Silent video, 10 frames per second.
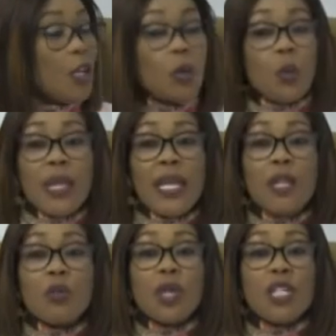When
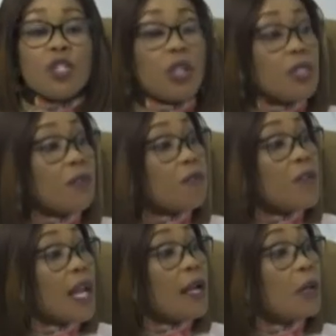education is
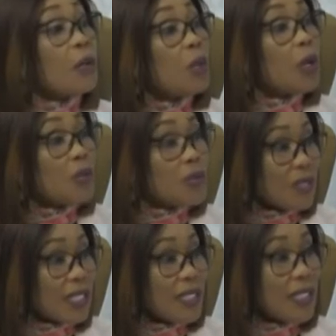free and
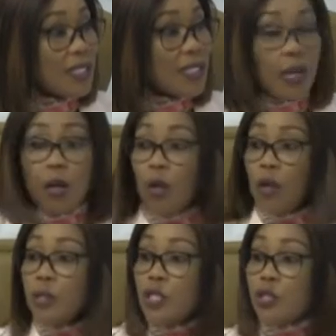compulsory,
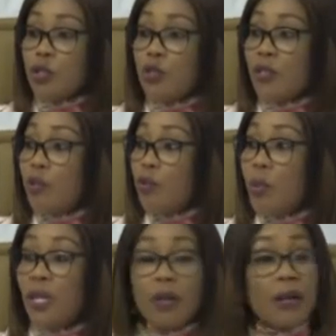all these children
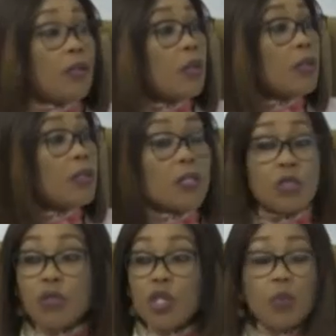roaming along the
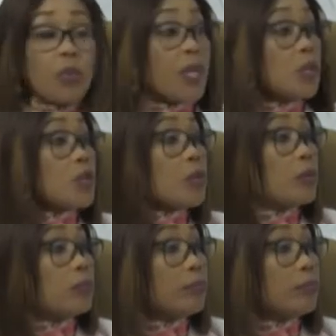streets will be in school.